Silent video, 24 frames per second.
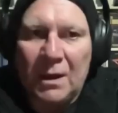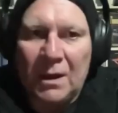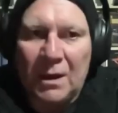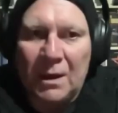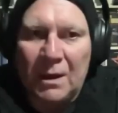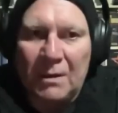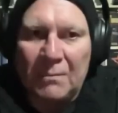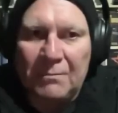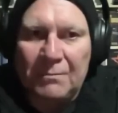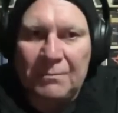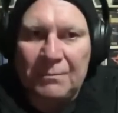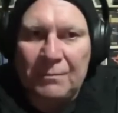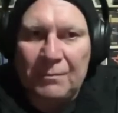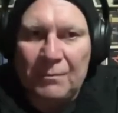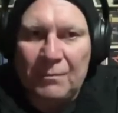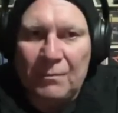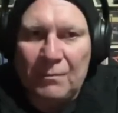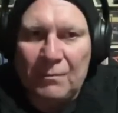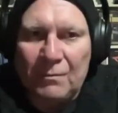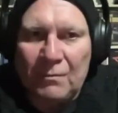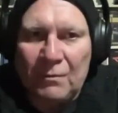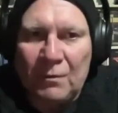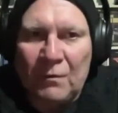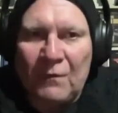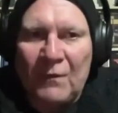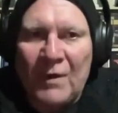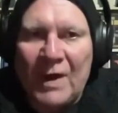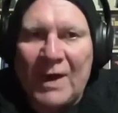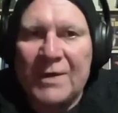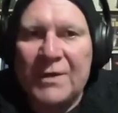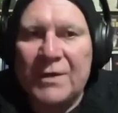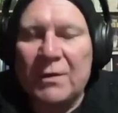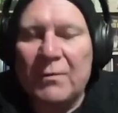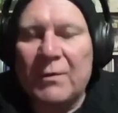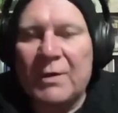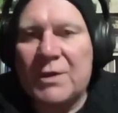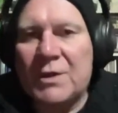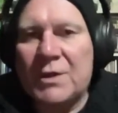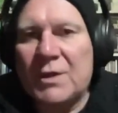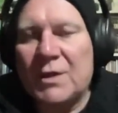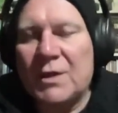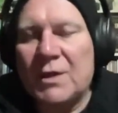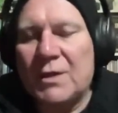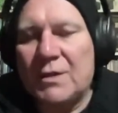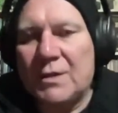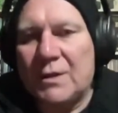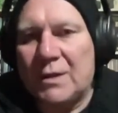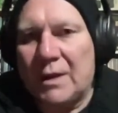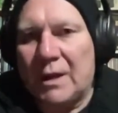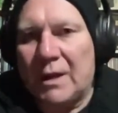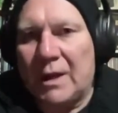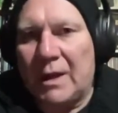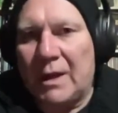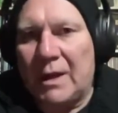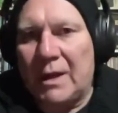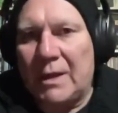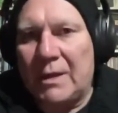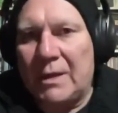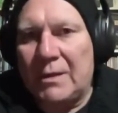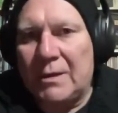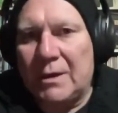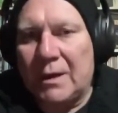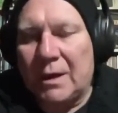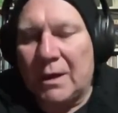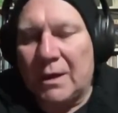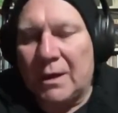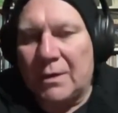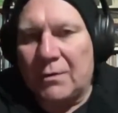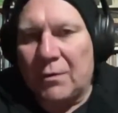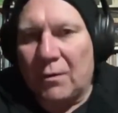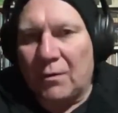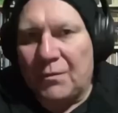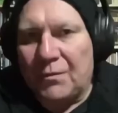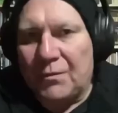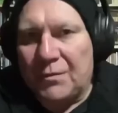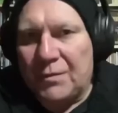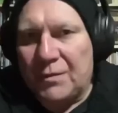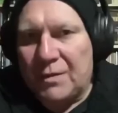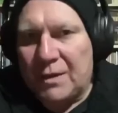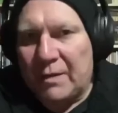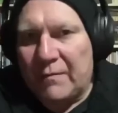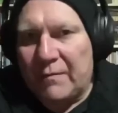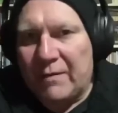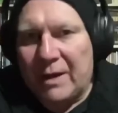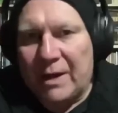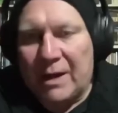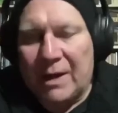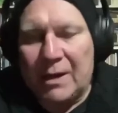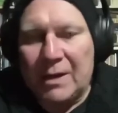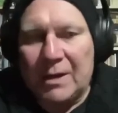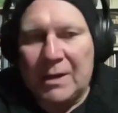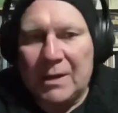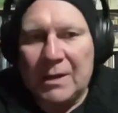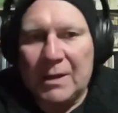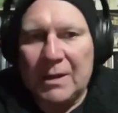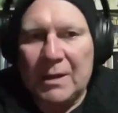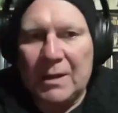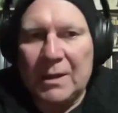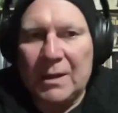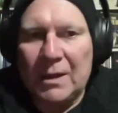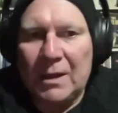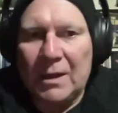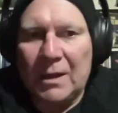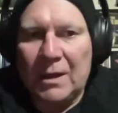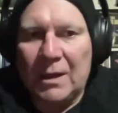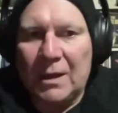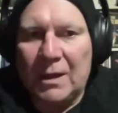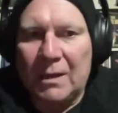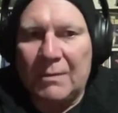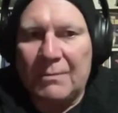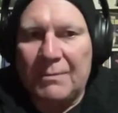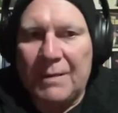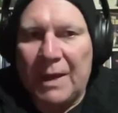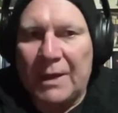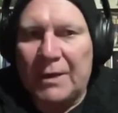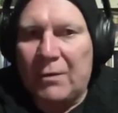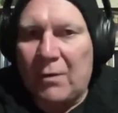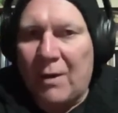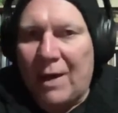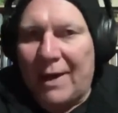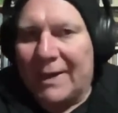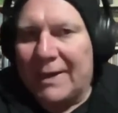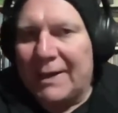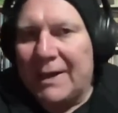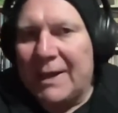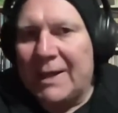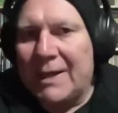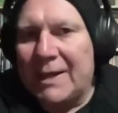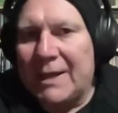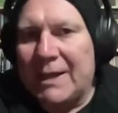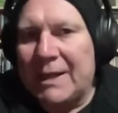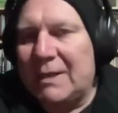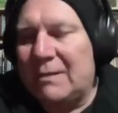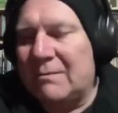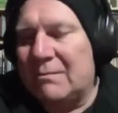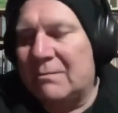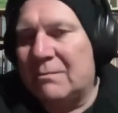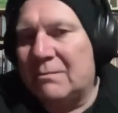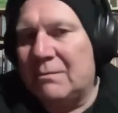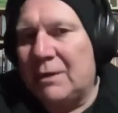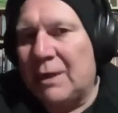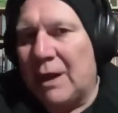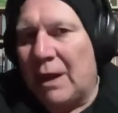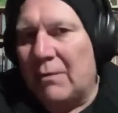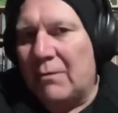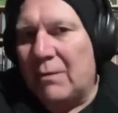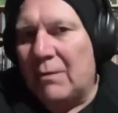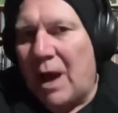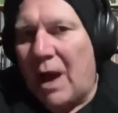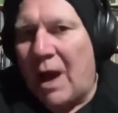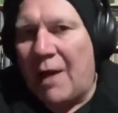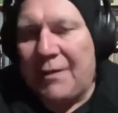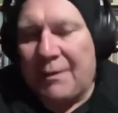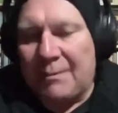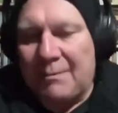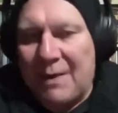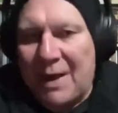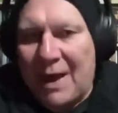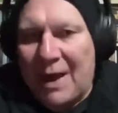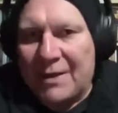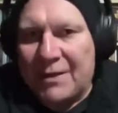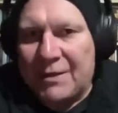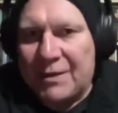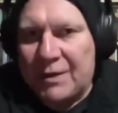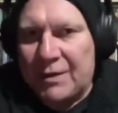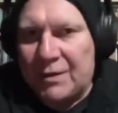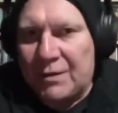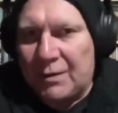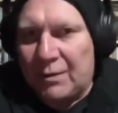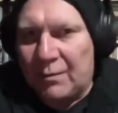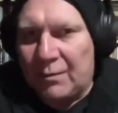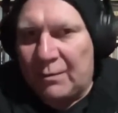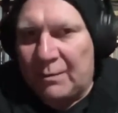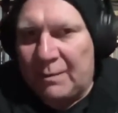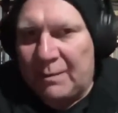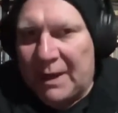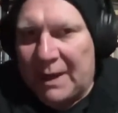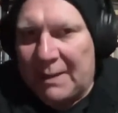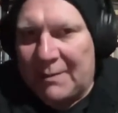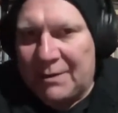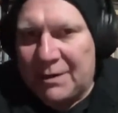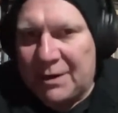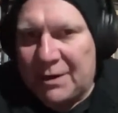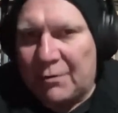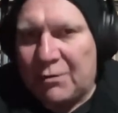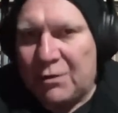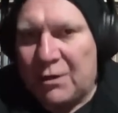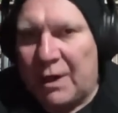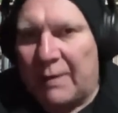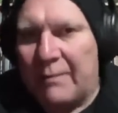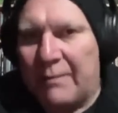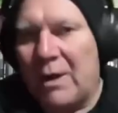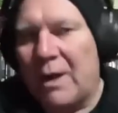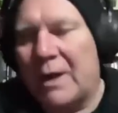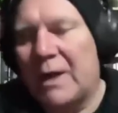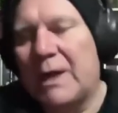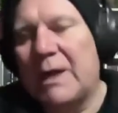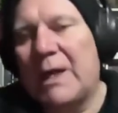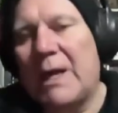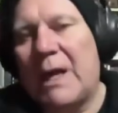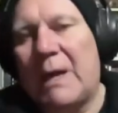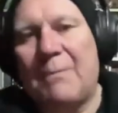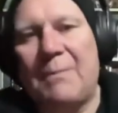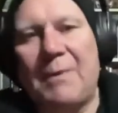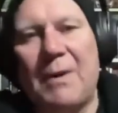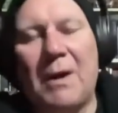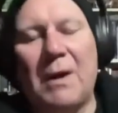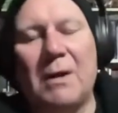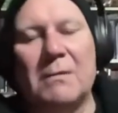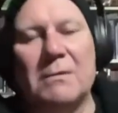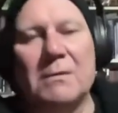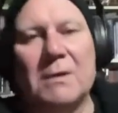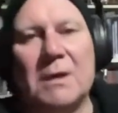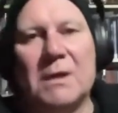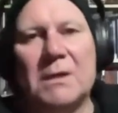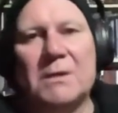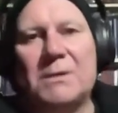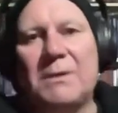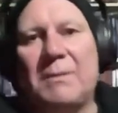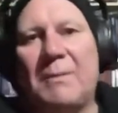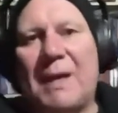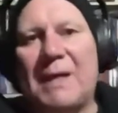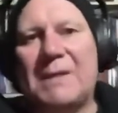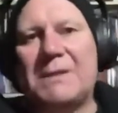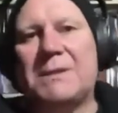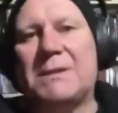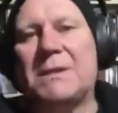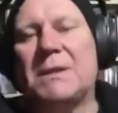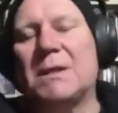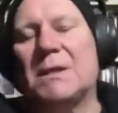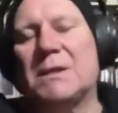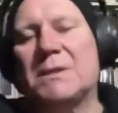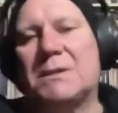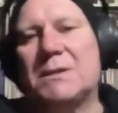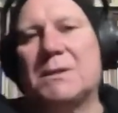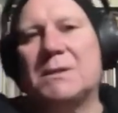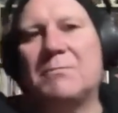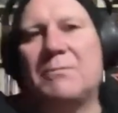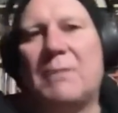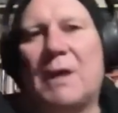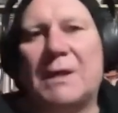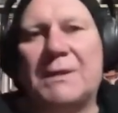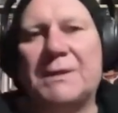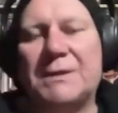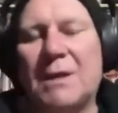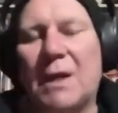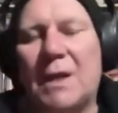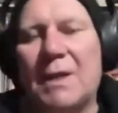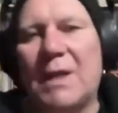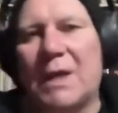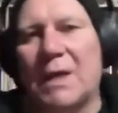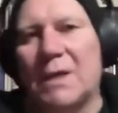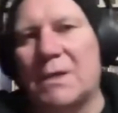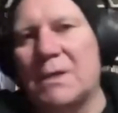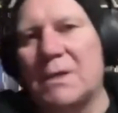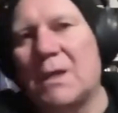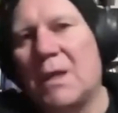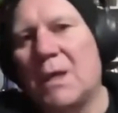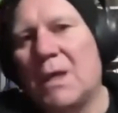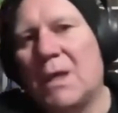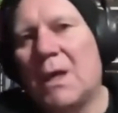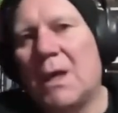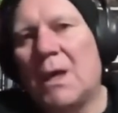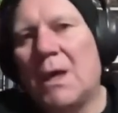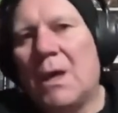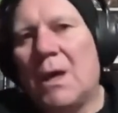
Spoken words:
Rufasa, which is in northern Syria, and quite clearly, other places that would become associated with, like Aleppo and Damascus and places like this.